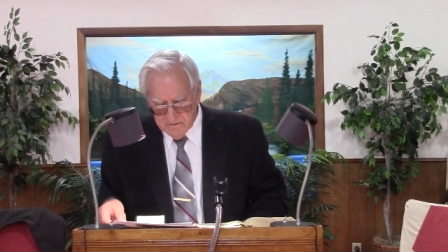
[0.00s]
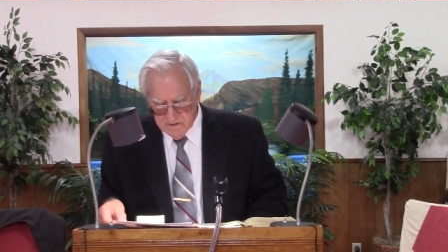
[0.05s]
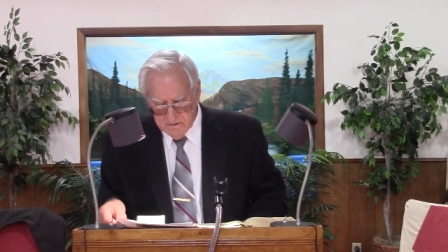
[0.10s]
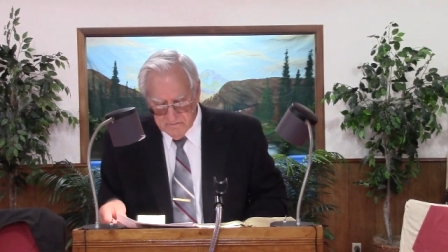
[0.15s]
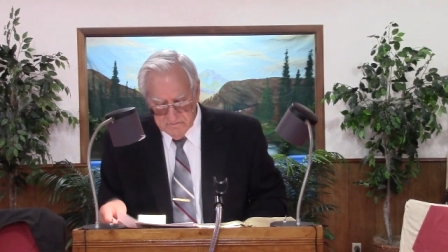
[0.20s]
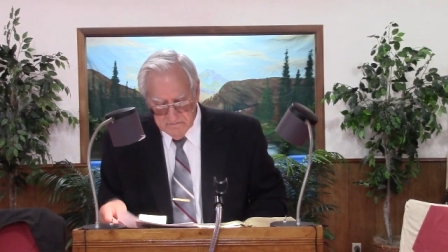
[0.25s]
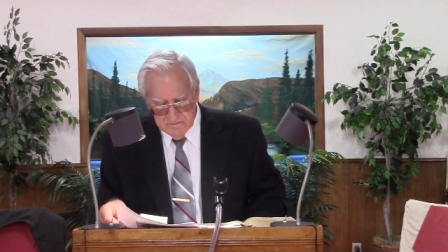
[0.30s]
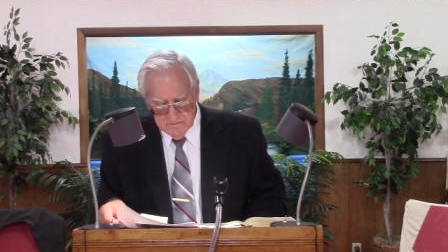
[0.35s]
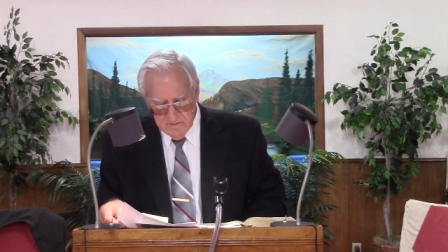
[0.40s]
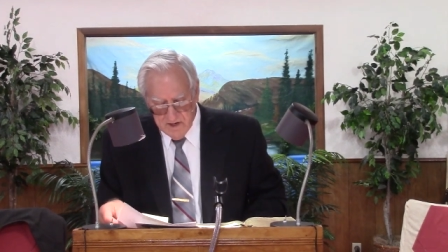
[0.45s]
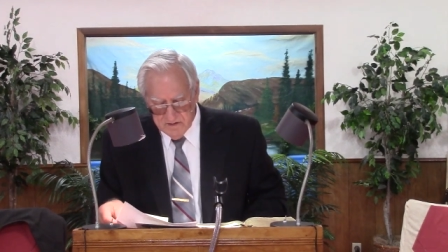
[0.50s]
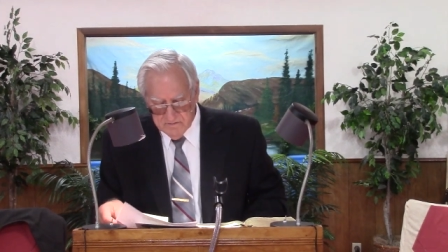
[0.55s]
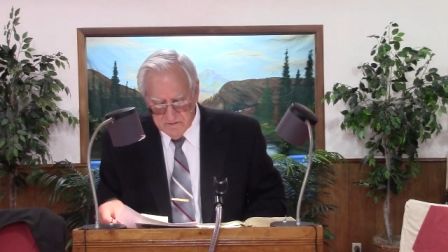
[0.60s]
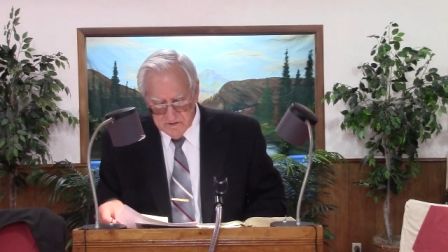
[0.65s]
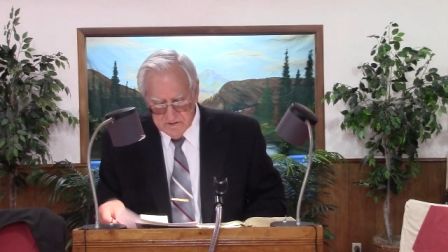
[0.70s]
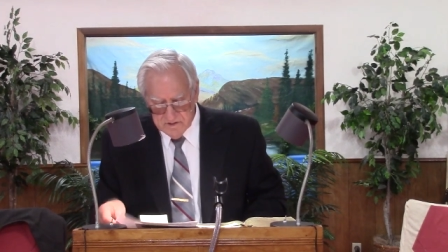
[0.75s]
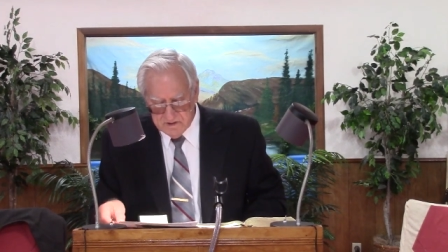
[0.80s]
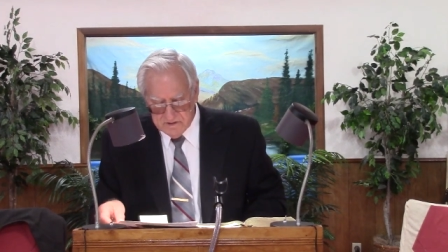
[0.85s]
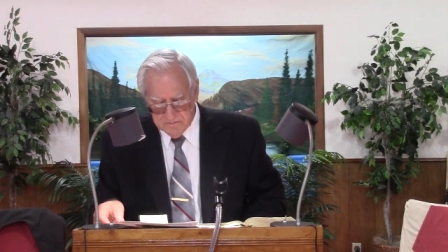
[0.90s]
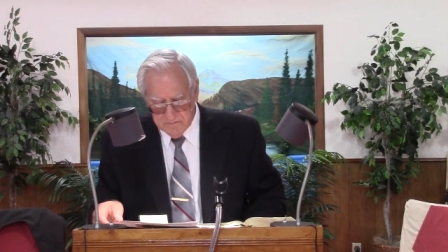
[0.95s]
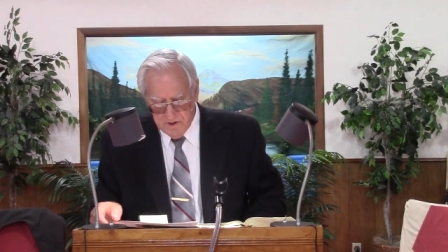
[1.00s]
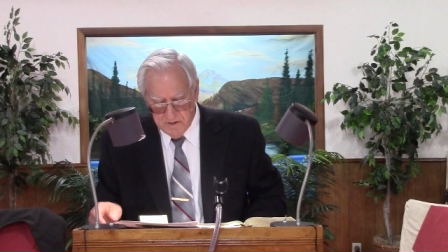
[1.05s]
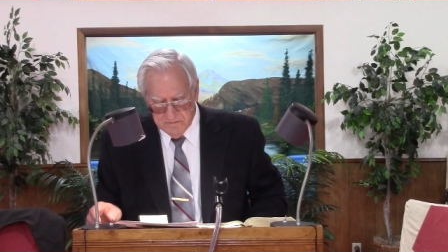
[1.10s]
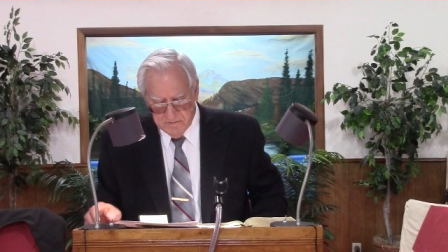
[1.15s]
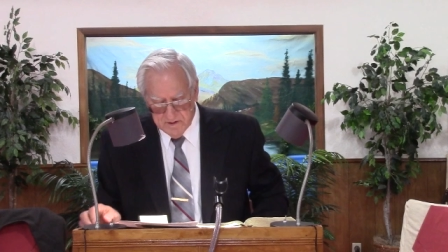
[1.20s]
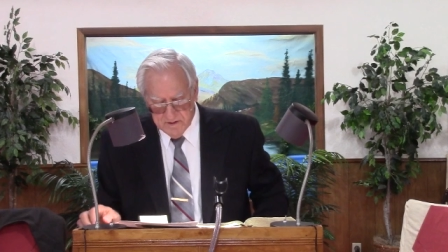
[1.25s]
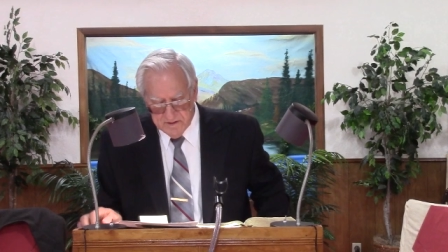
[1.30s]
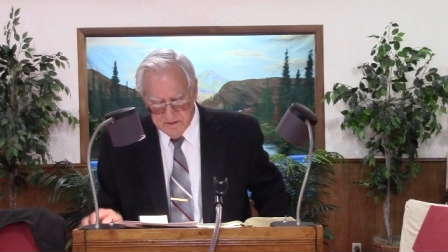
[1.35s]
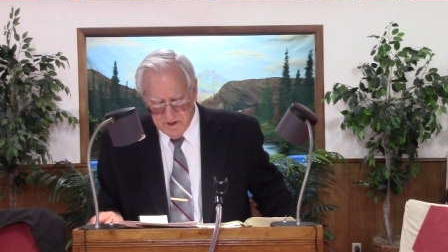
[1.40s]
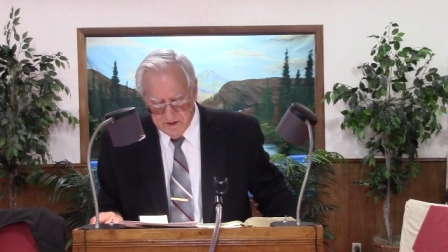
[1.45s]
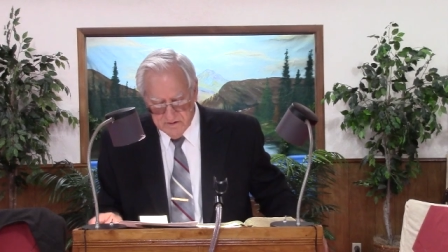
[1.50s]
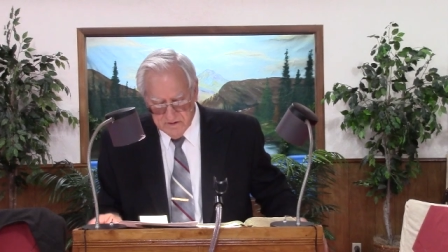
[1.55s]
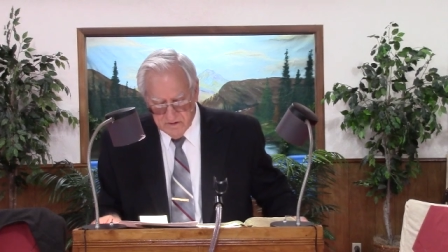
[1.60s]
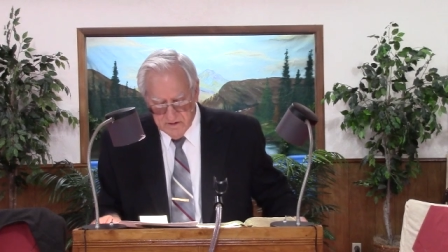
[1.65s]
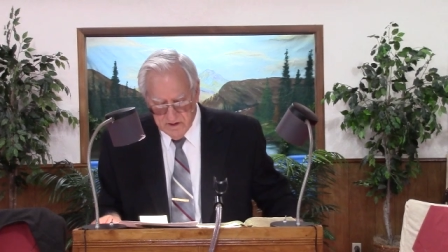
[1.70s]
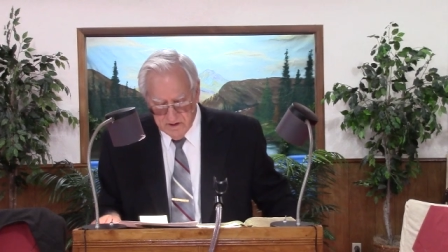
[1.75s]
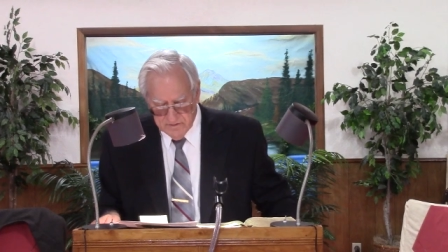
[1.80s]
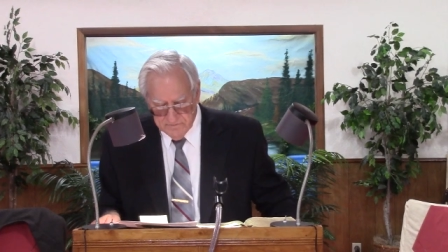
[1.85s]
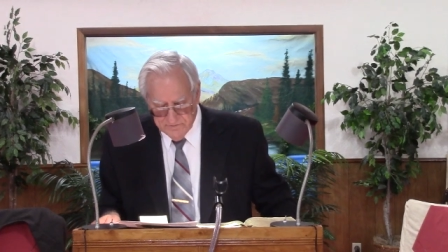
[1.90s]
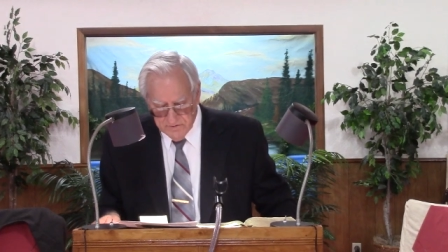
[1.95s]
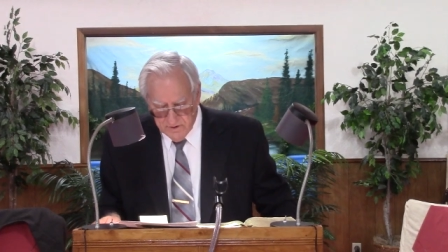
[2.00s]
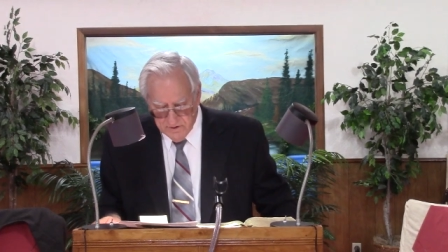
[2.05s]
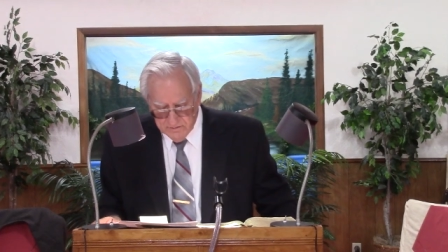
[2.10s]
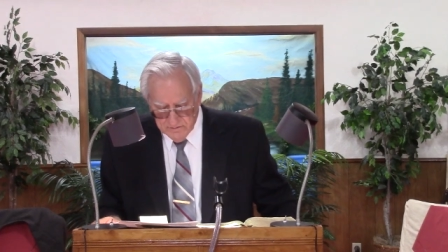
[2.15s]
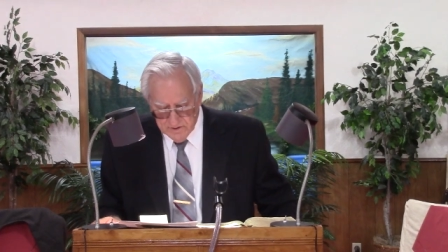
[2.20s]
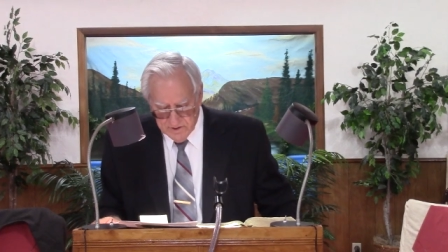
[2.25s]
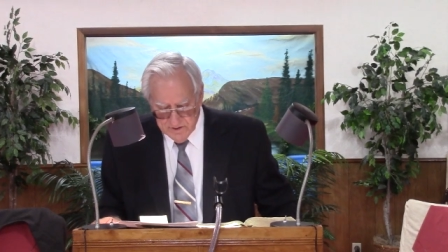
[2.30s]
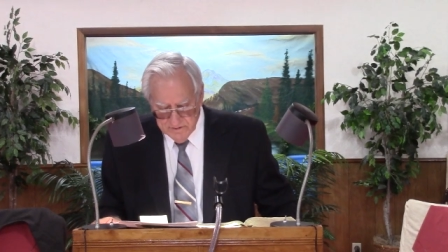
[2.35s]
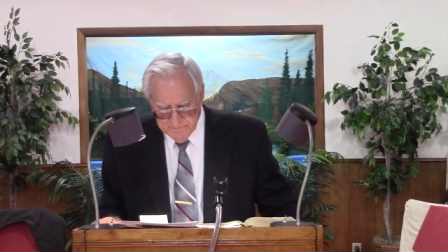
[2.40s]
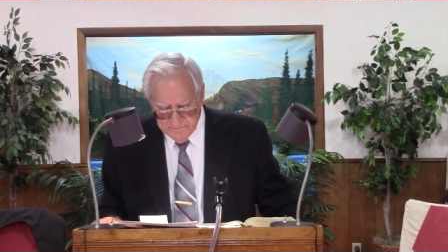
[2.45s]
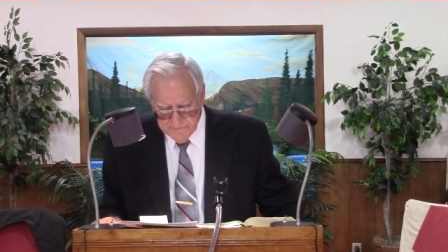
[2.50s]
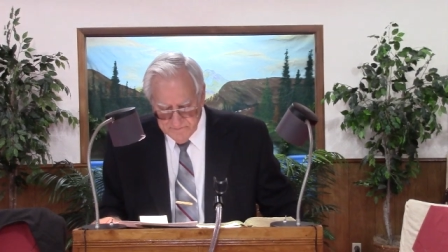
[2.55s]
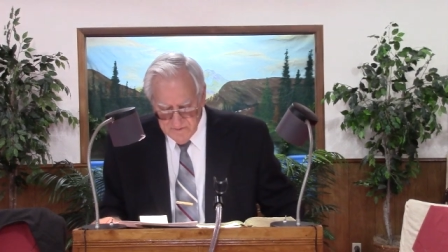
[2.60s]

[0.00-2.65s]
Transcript: where men would just probably thunder on forward.